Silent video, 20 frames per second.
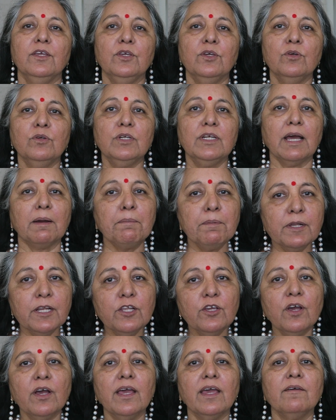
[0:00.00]
You double
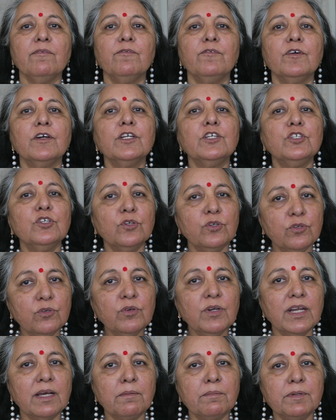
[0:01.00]
your effort, you
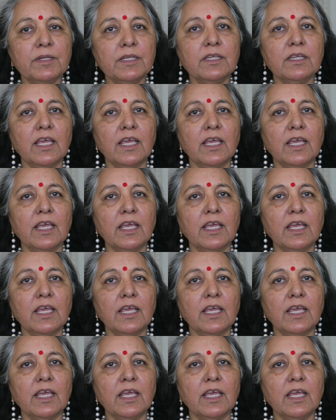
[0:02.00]
do double